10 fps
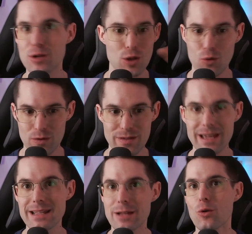Cloak
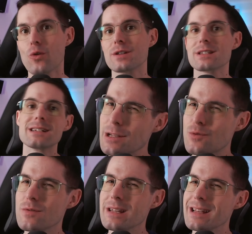thing at the doors.
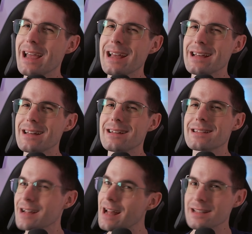
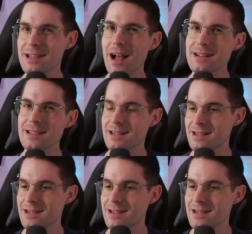It kind of sucks.